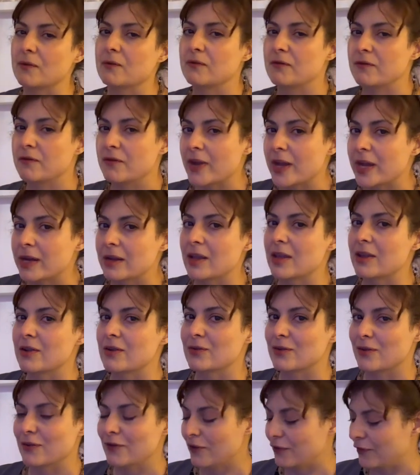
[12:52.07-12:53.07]
very
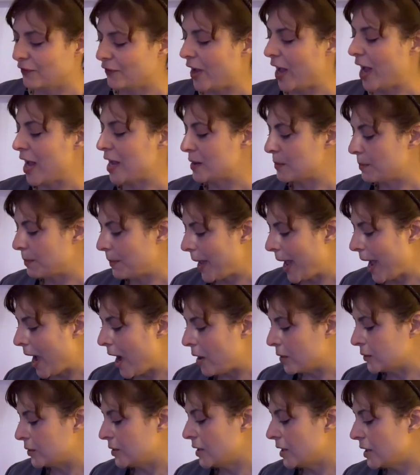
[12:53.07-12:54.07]
refined
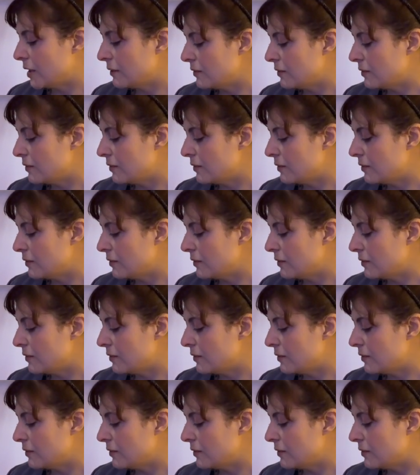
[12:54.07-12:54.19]
powder,